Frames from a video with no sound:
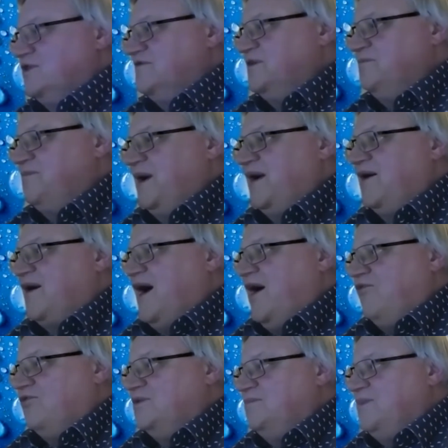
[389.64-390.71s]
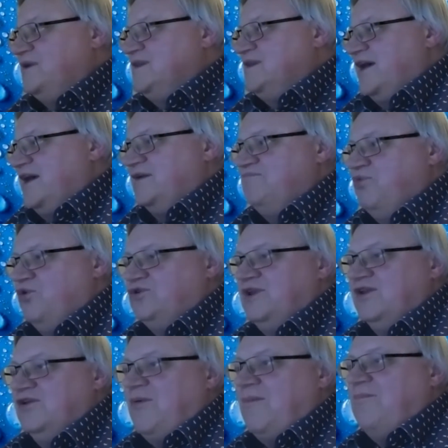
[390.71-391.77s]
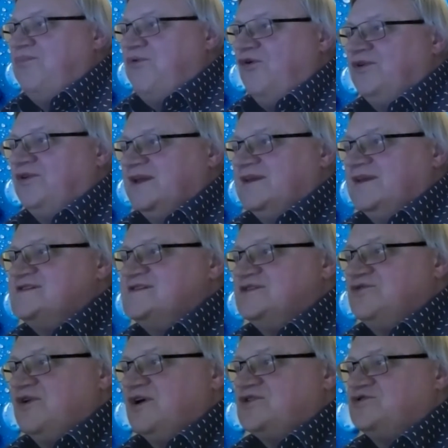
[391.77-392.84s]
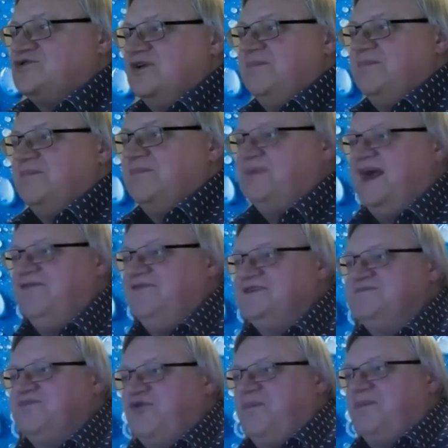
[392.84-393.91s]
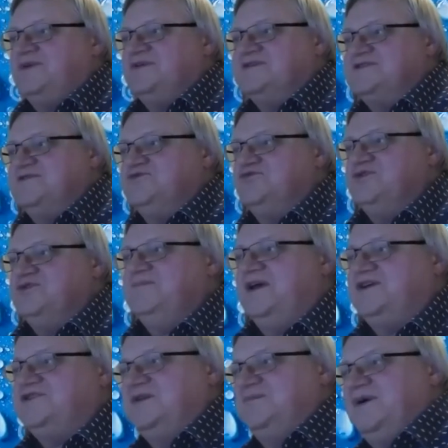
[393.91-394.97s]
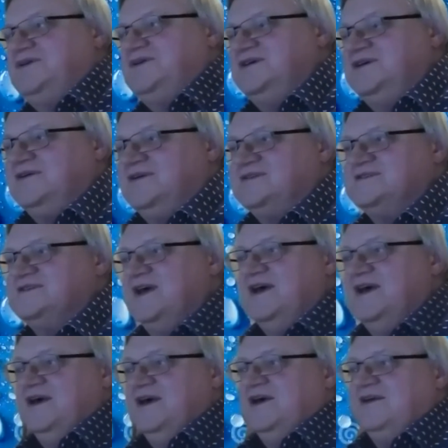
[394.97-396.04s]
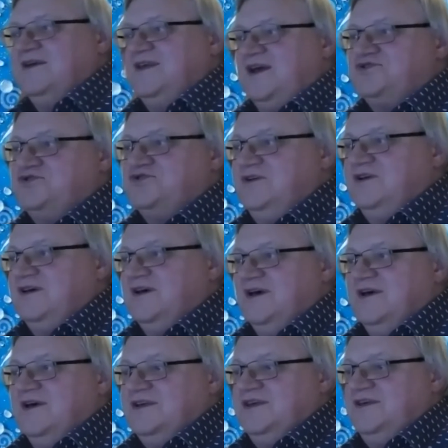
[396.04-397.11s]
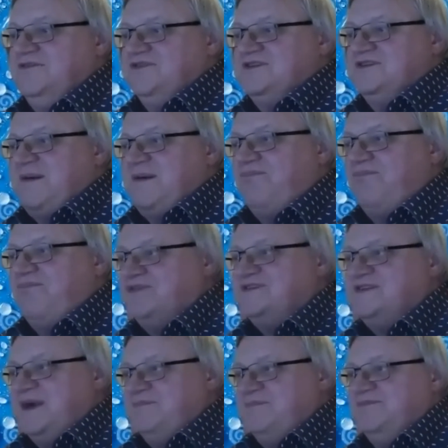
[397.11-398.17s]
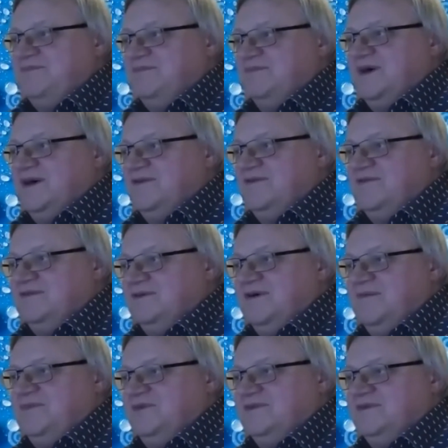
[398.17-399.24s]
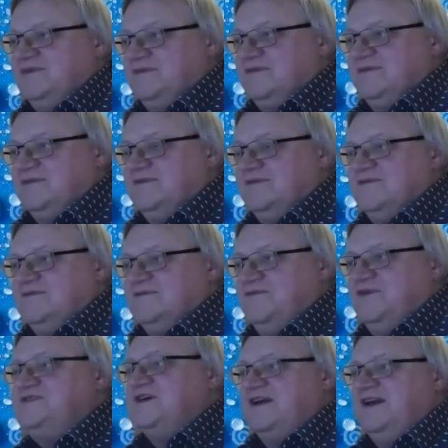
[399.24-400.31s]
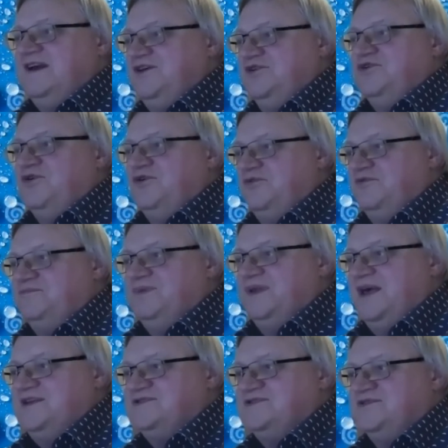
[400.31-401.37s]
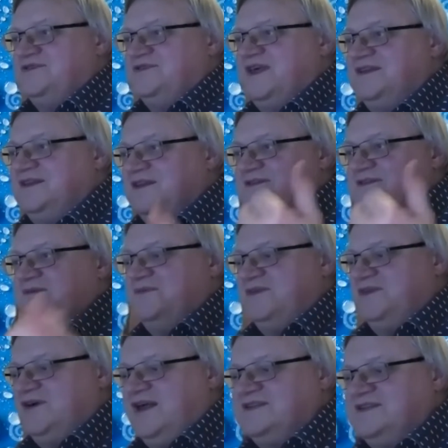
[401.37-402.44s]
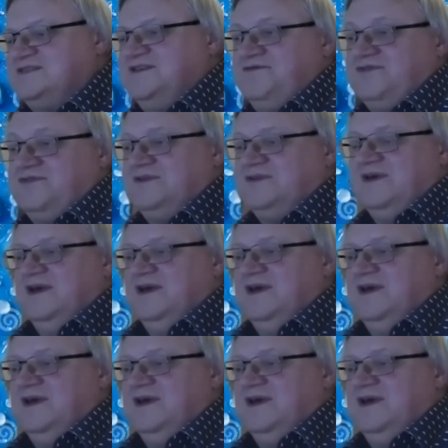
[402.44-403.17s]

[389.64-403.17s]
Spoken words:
even background, but like important components to actually play with properties of two-dimensional materials, and actually even support them. I mean, physically, place on them and enhance different